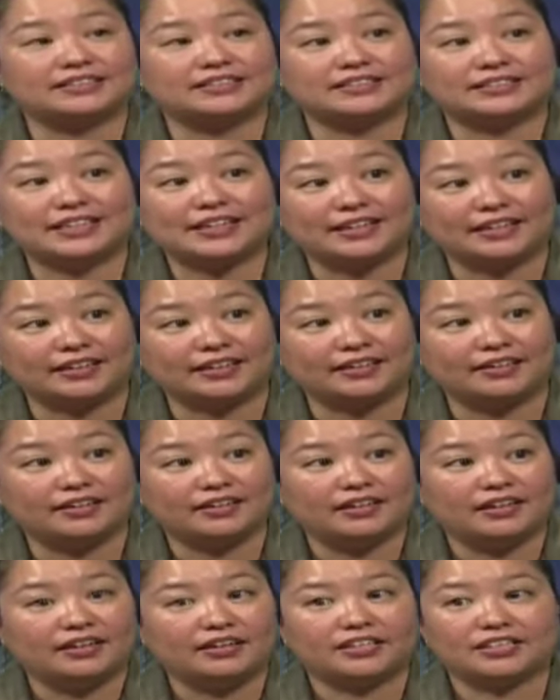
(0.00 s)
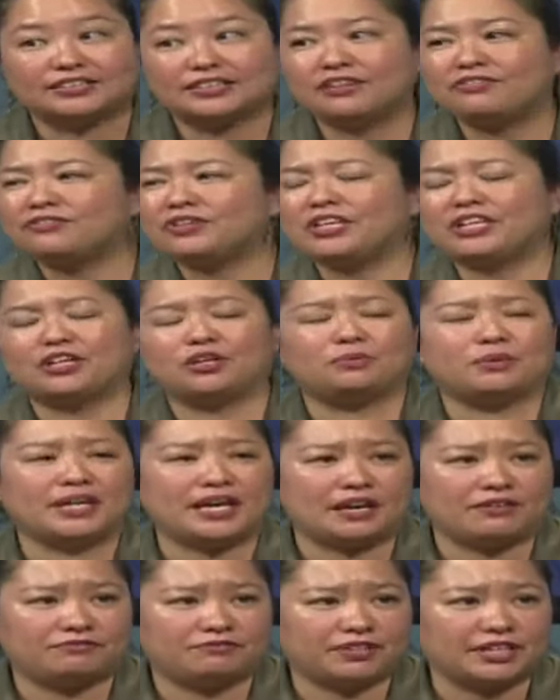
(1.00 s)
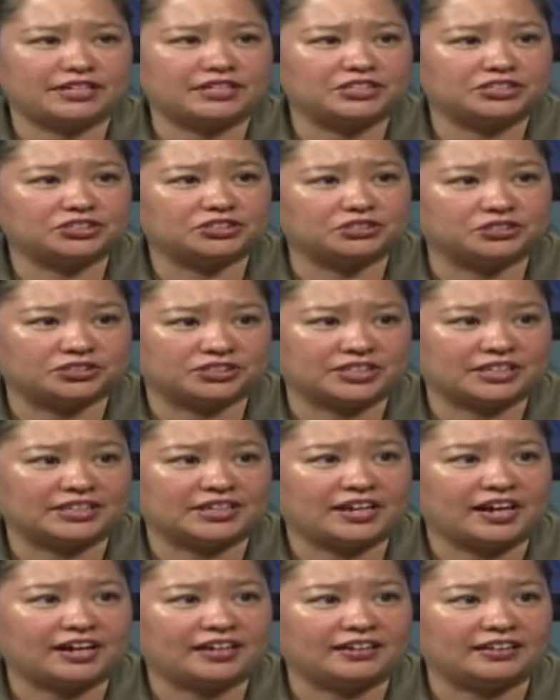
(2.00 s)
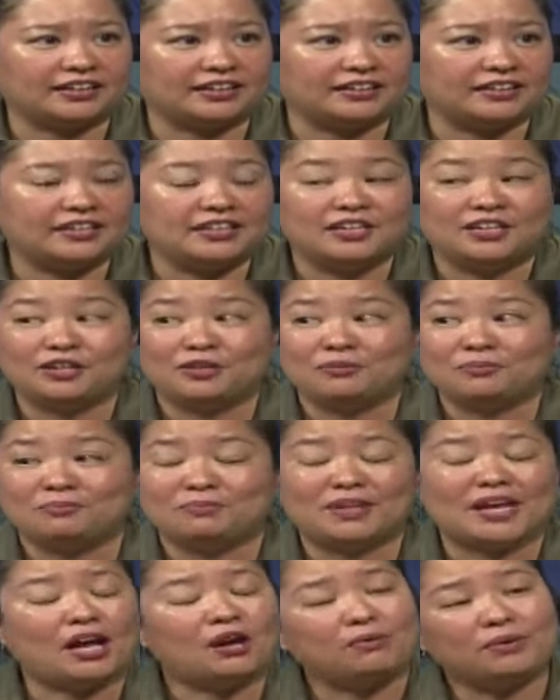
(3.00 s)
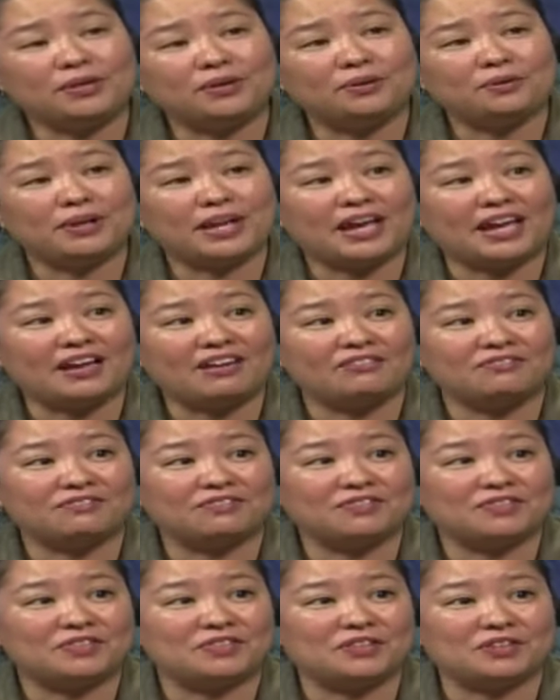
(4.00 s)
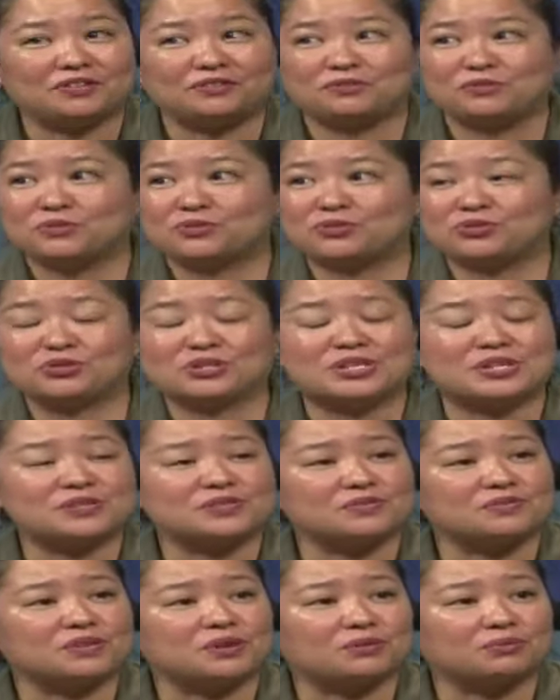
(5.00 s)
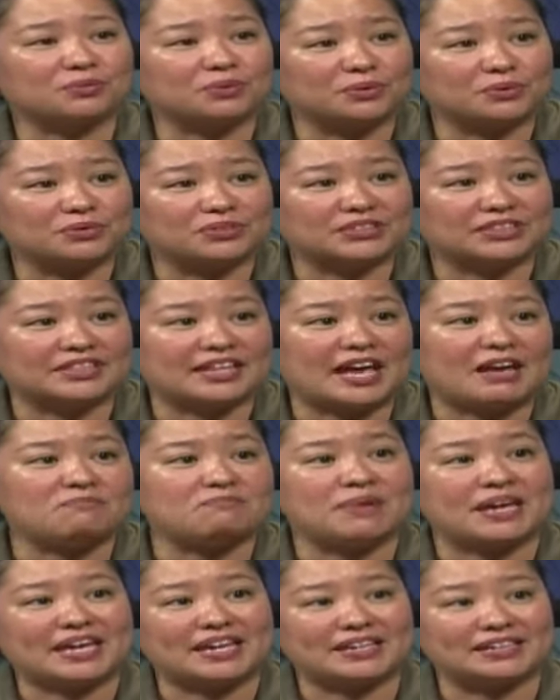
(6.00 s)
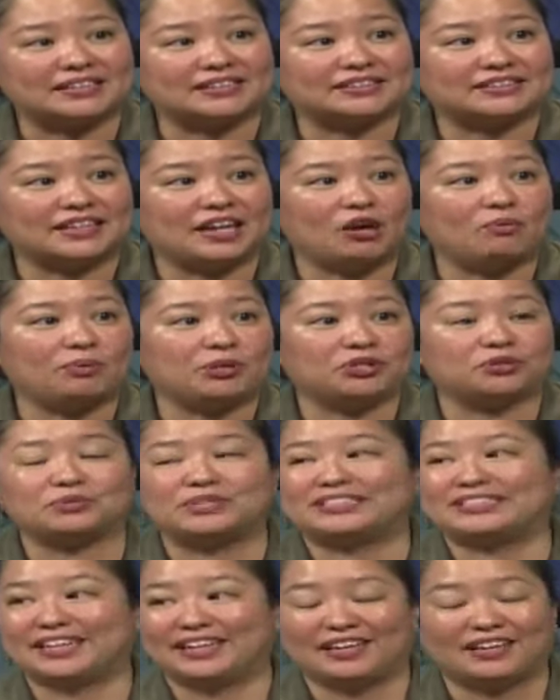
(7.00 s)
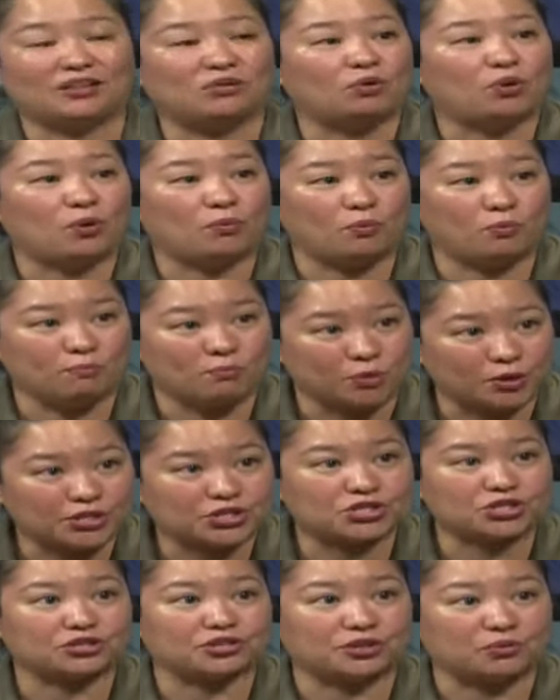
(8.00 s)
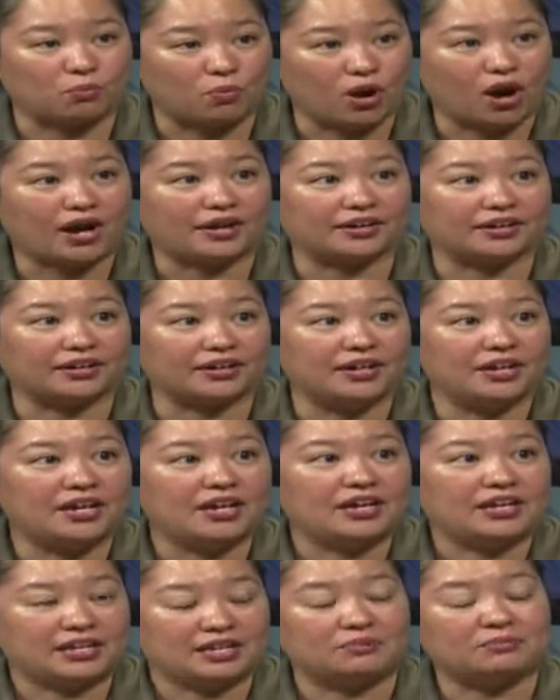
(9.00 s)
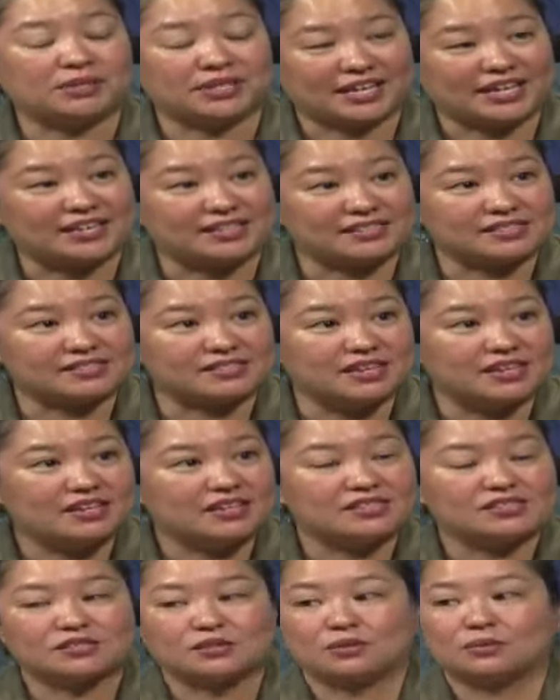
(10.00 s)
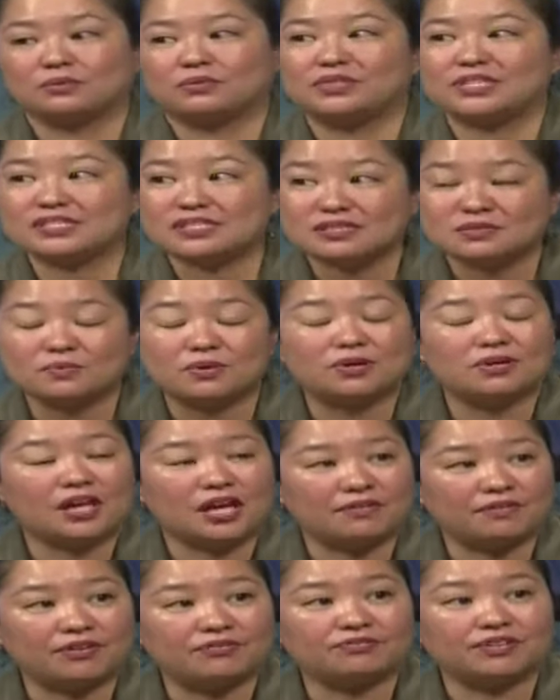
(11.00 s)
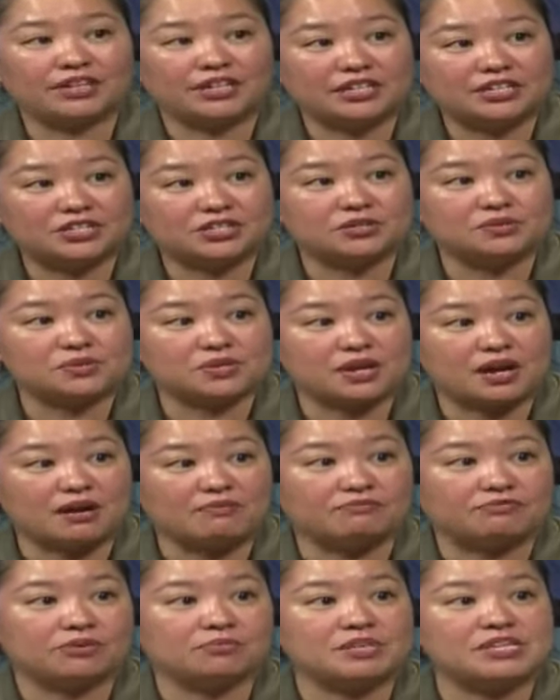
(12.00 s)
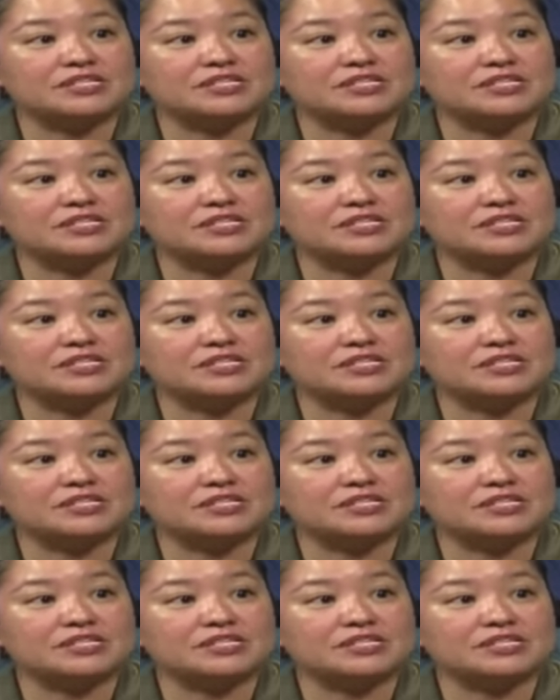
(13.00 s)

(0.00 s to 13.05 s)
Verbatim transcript: see, because every year we have flood concerns on the island, now we don't have the, those trees and their roots and that base helping to retain moisture and water mm -hmm. in place. So this is where a lot of our flooding issues come from and that is